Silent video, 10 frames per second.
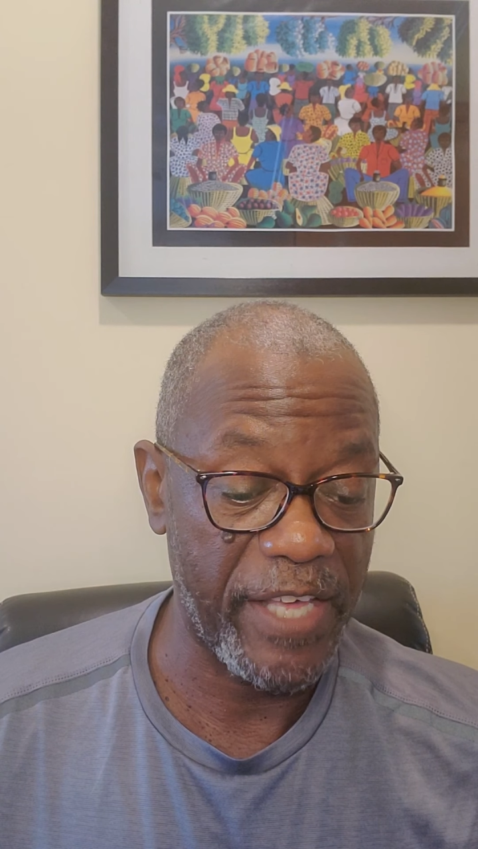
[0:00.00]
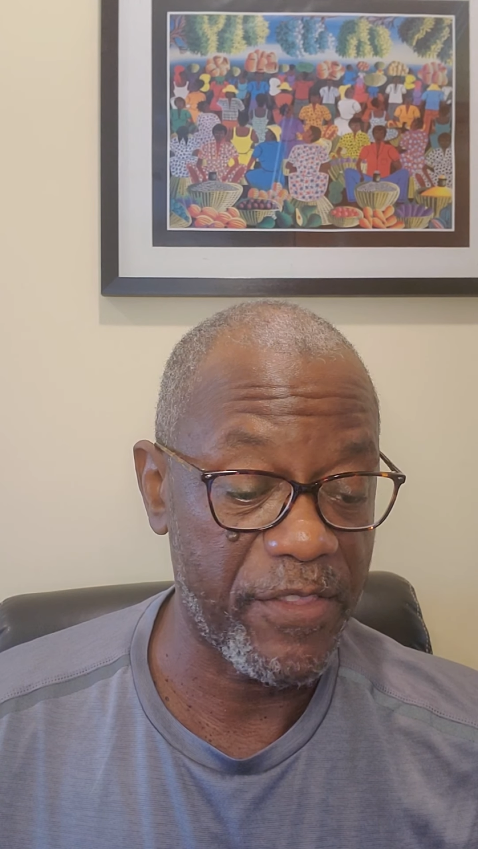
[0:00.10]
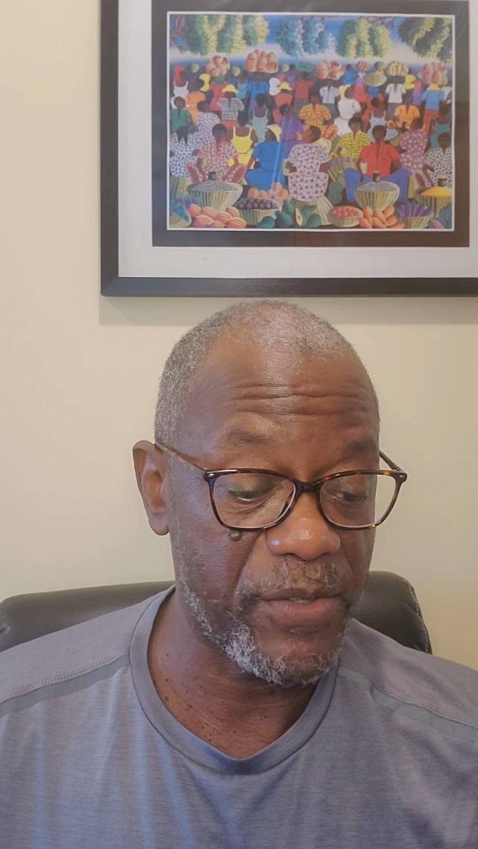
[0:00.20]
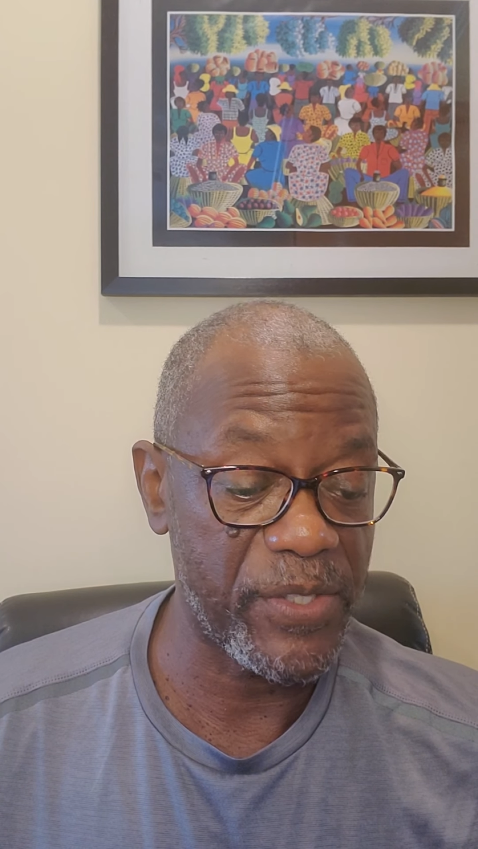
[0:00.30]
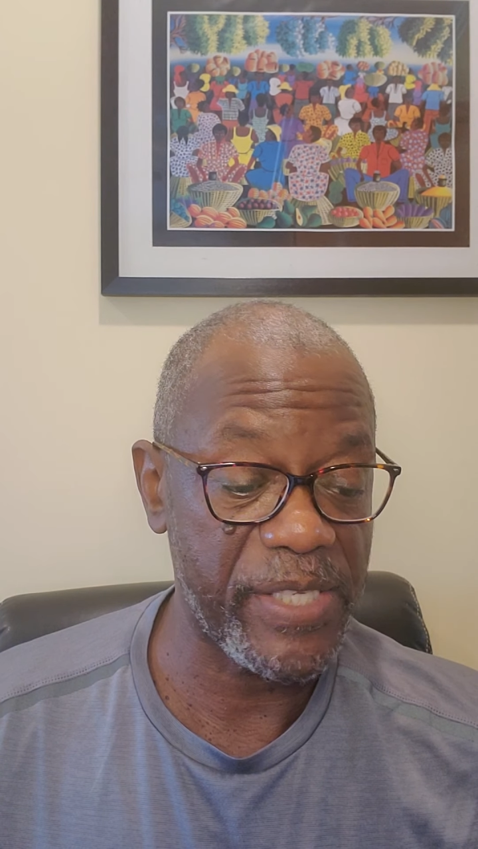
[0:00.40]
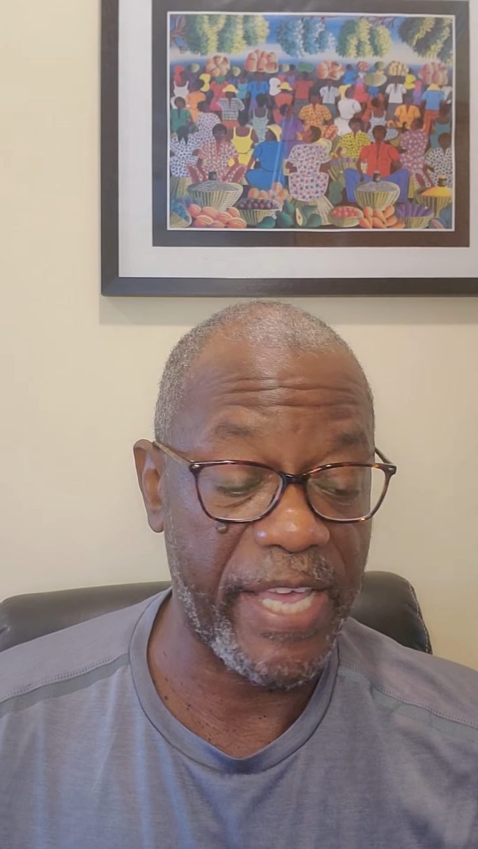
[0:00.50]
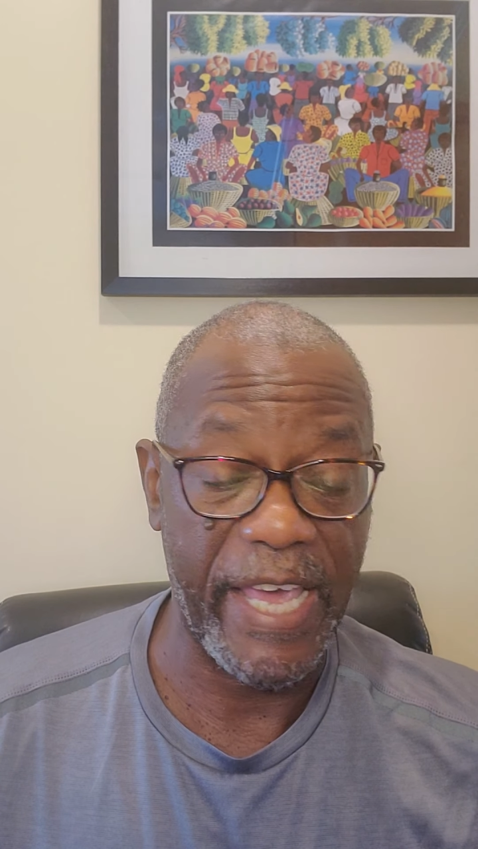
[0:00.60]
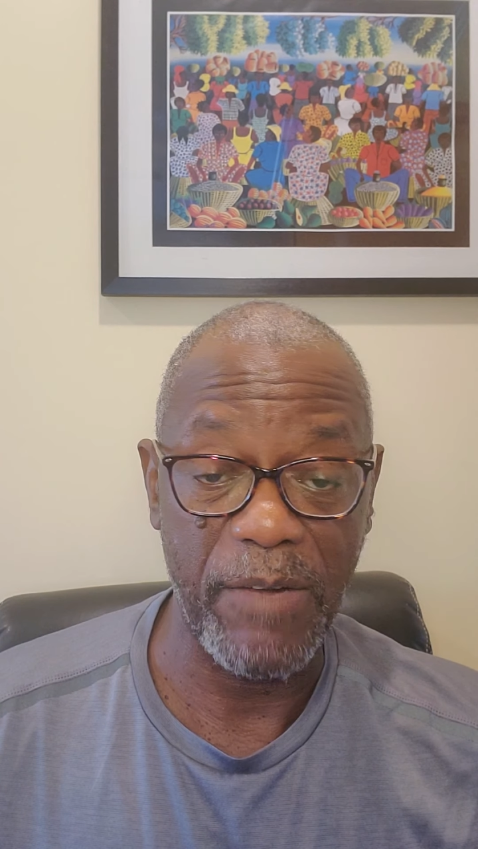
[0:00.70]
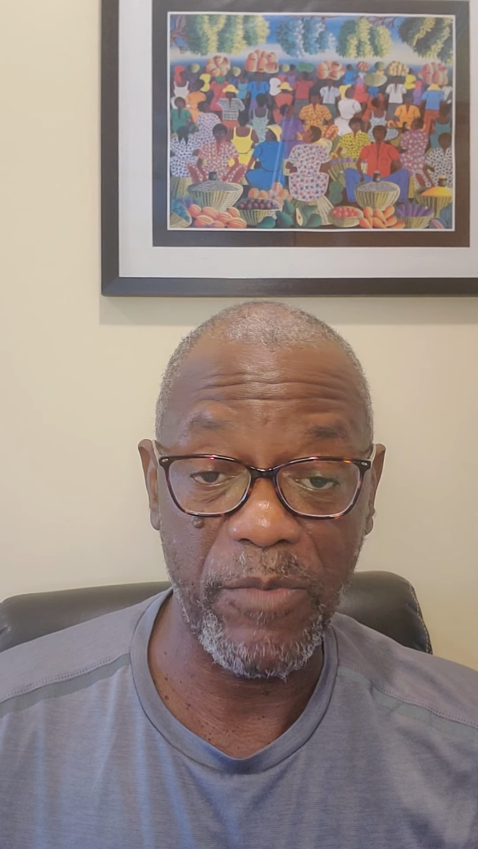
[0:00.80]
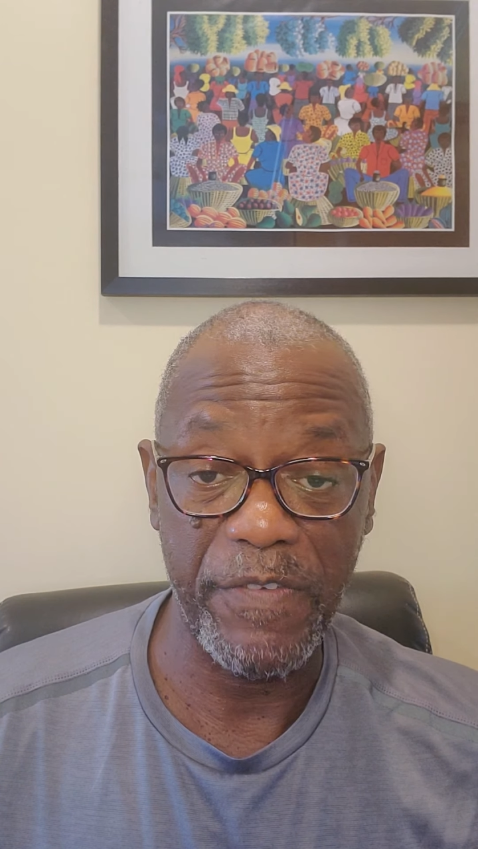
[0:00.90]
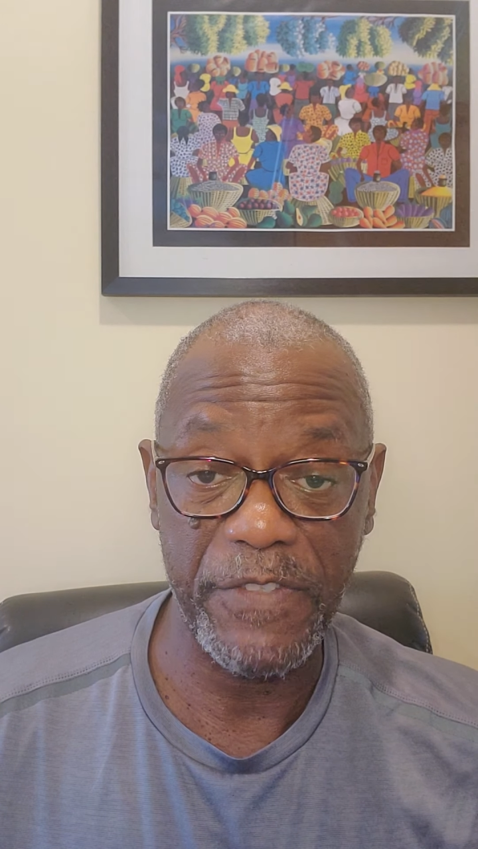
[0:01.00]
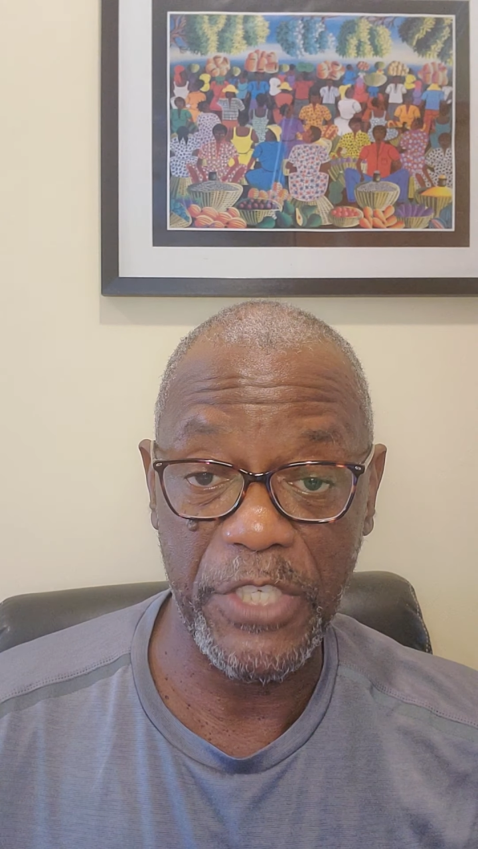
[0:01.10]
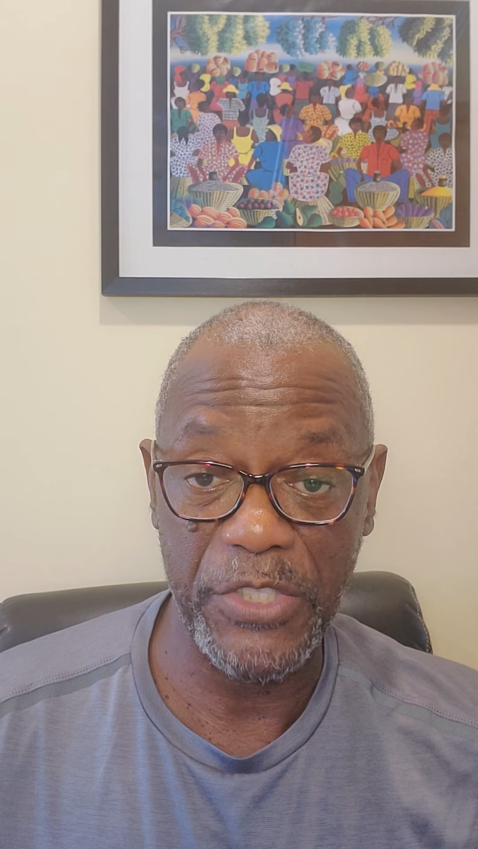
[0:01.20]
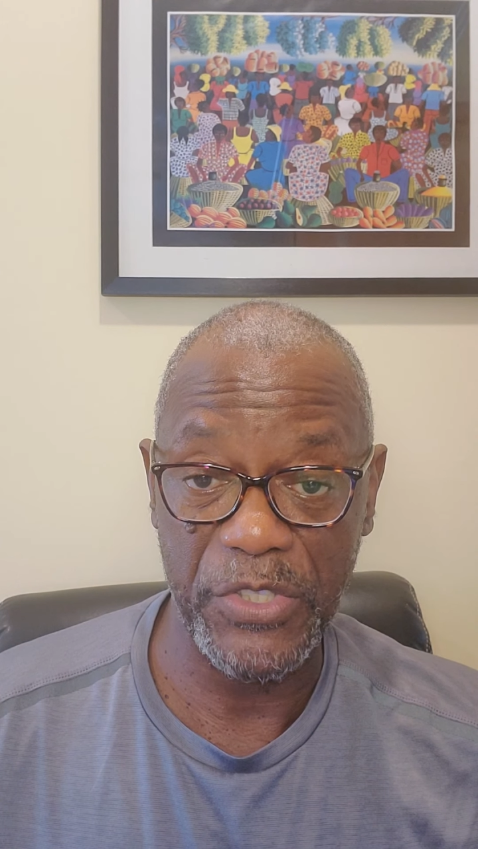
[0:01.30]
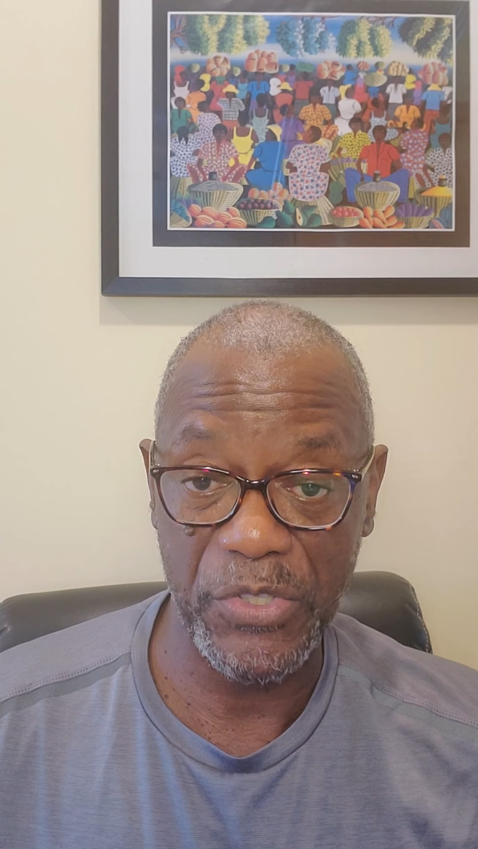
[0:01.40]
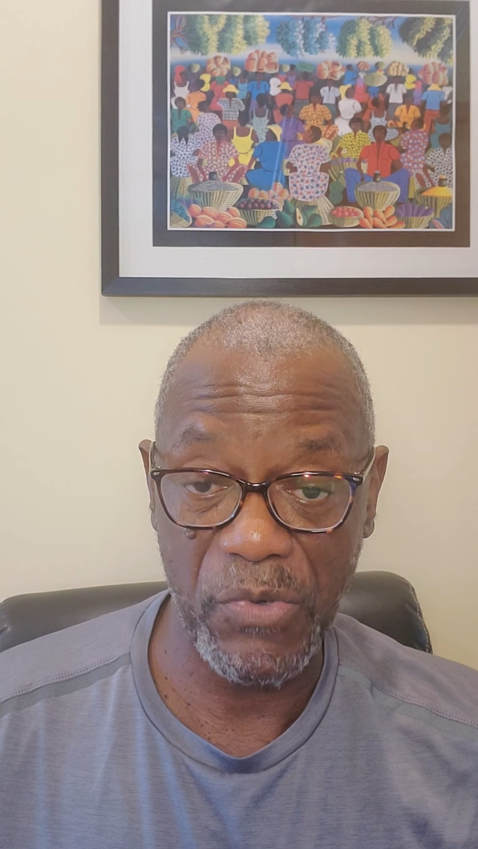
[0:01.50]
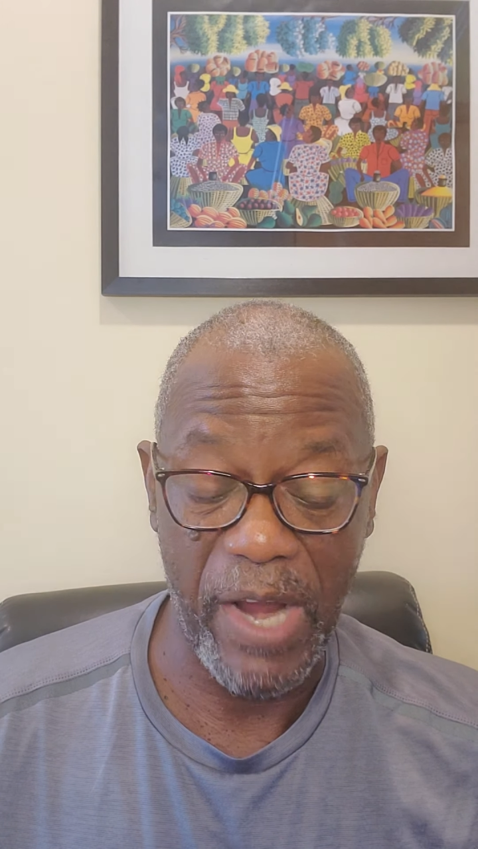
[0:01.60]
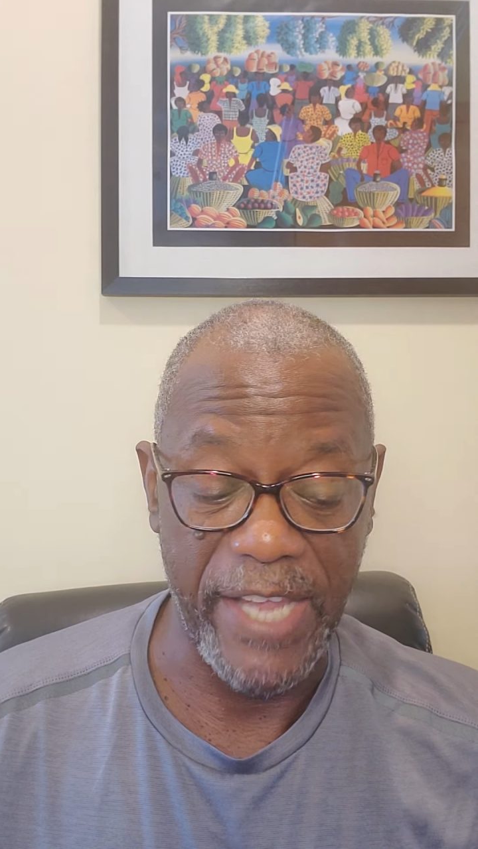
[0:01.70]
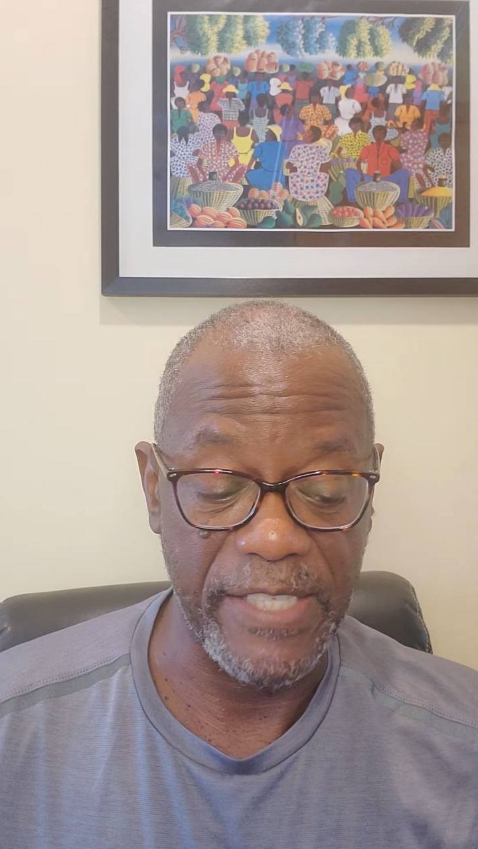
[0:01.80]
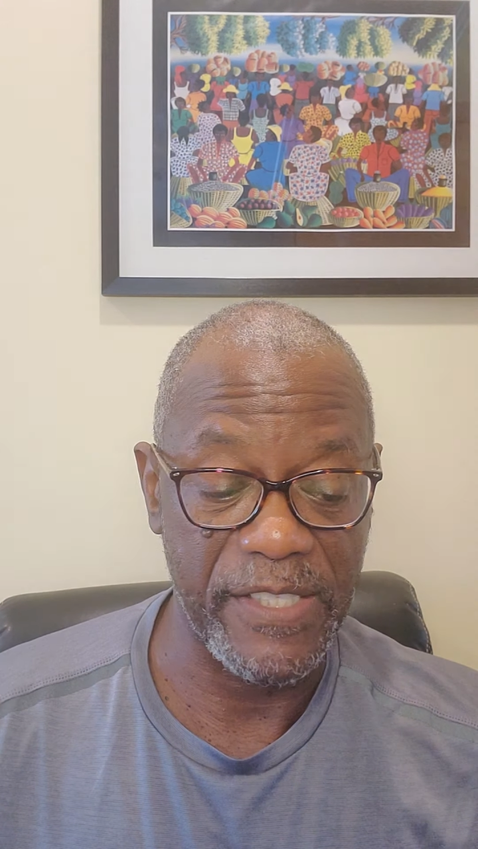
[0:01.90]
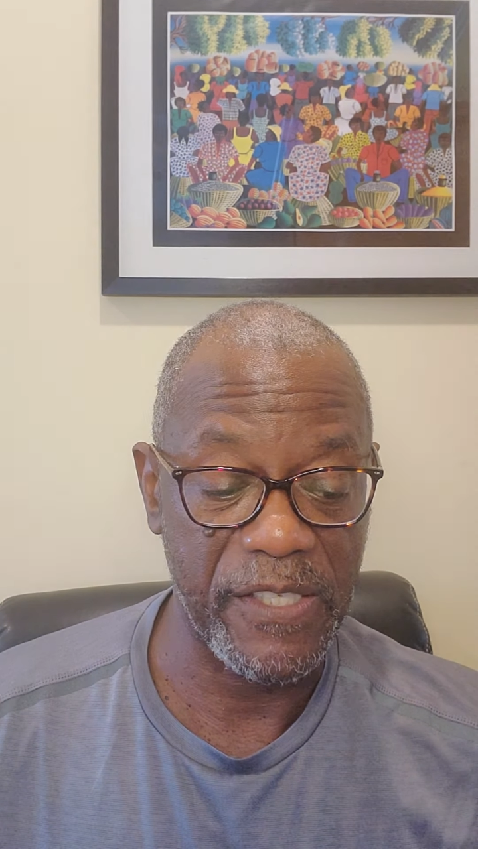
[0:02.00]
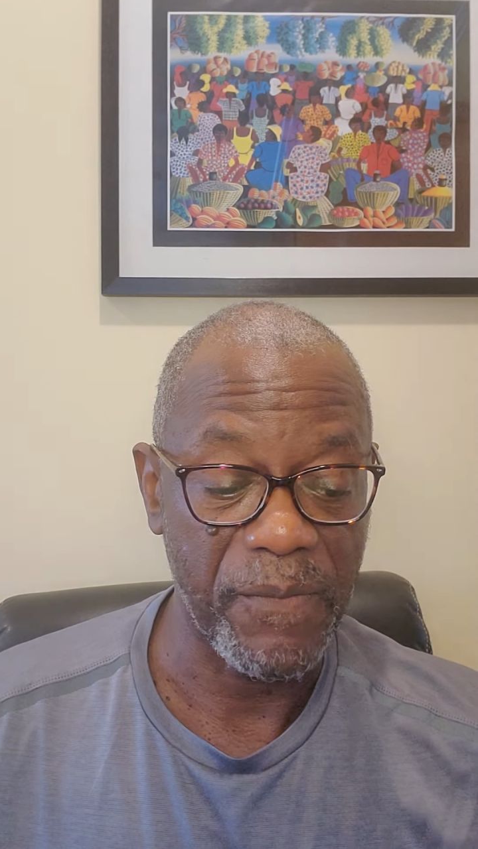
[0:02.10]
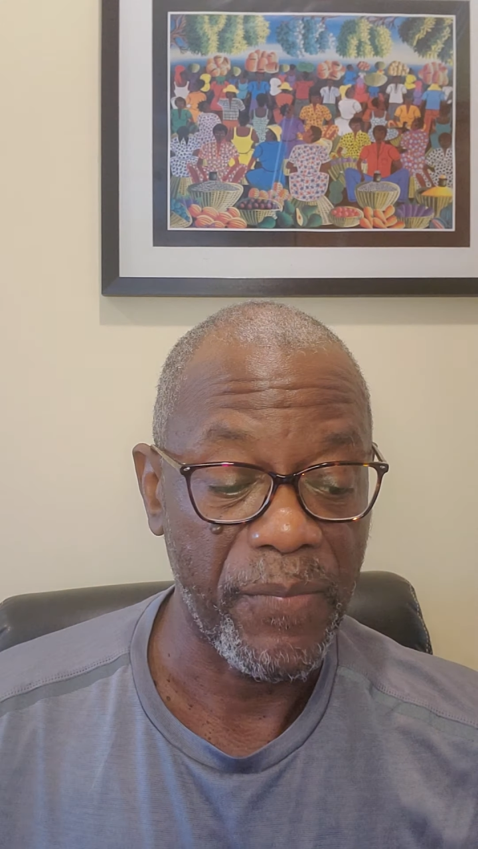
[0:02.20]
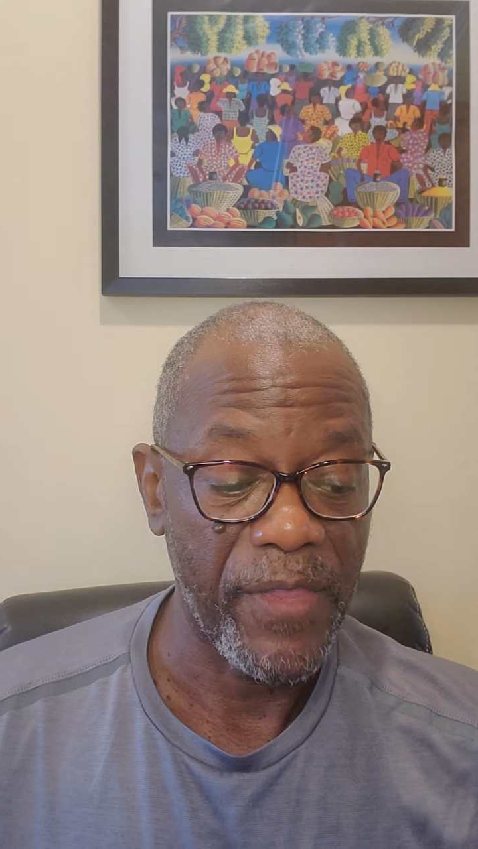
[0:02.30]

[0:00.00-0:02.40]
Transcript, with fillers: others and with Jesus Christ